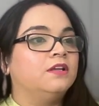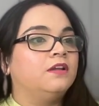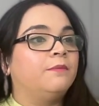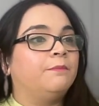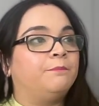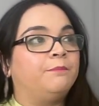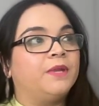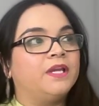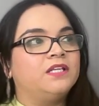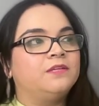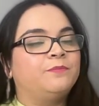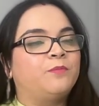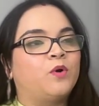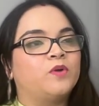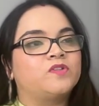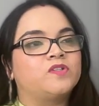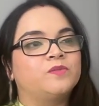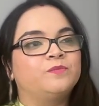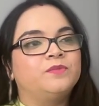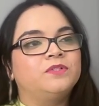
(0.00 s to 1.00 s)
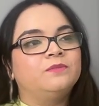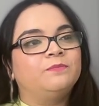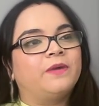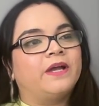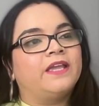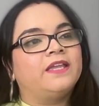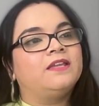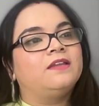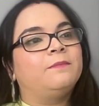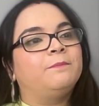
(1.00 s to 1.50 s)
made possible
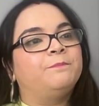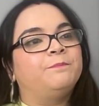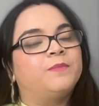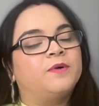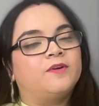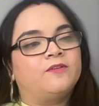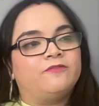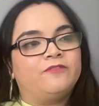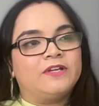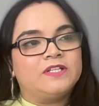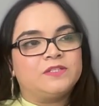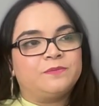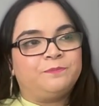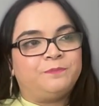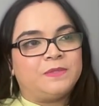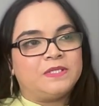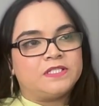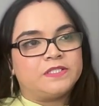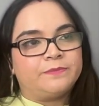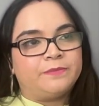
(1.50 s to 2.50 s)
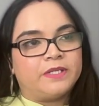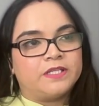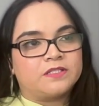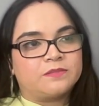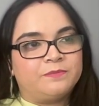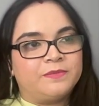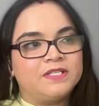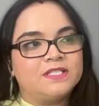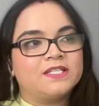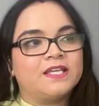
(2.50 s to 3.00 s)
by perfect piece
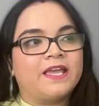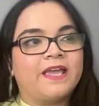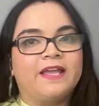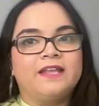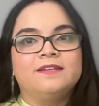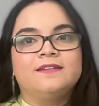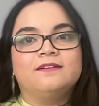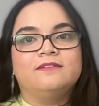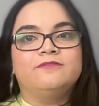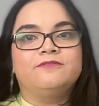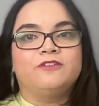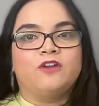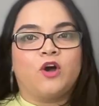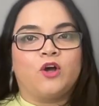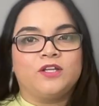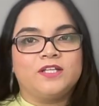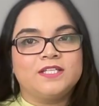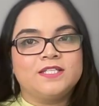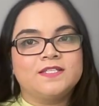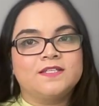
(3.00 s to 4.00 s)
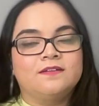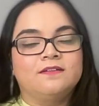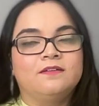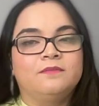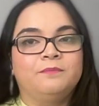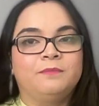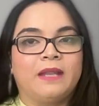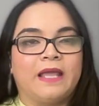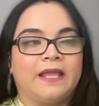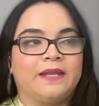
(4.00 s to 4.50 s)
placement and a flawless
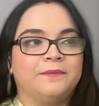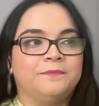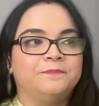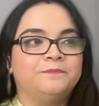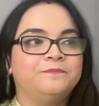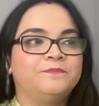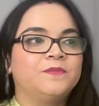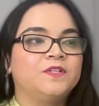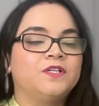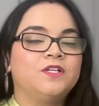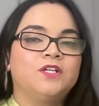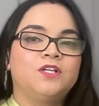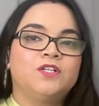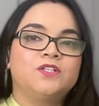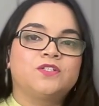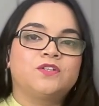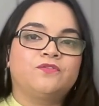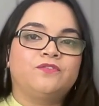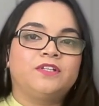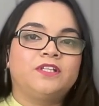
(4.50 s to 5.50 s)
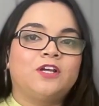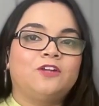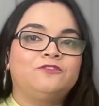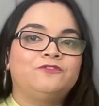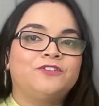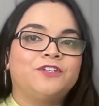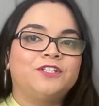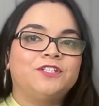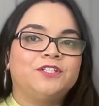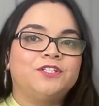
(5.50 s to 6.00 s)
plan. So without
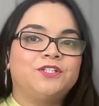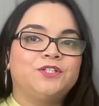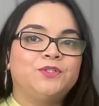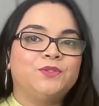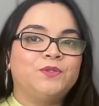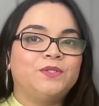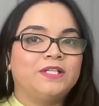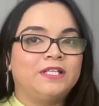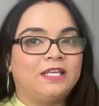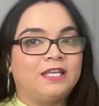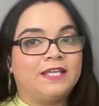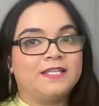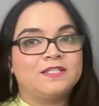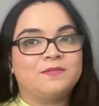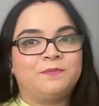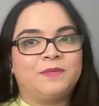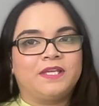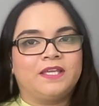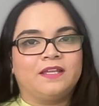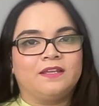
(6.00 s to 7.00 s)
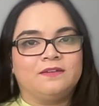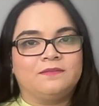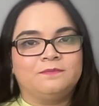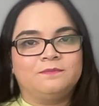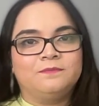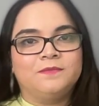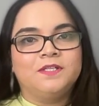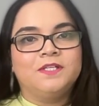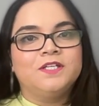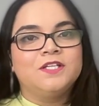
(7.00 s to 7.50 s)
further ado, let's begin.
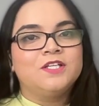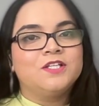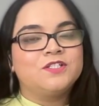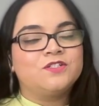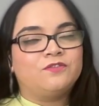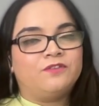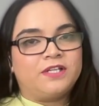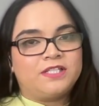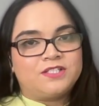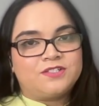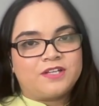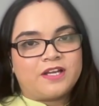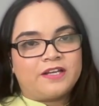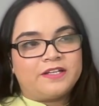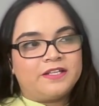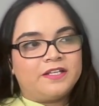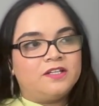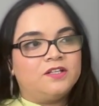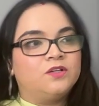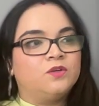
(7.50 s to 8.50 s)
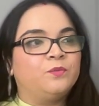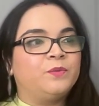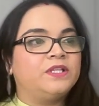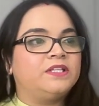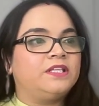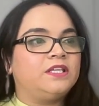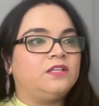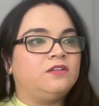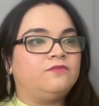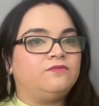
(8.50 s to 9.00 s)
So I started with
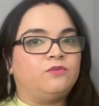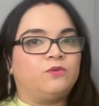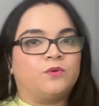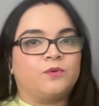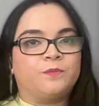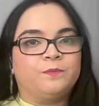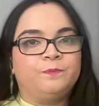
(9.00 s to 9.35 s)
e4,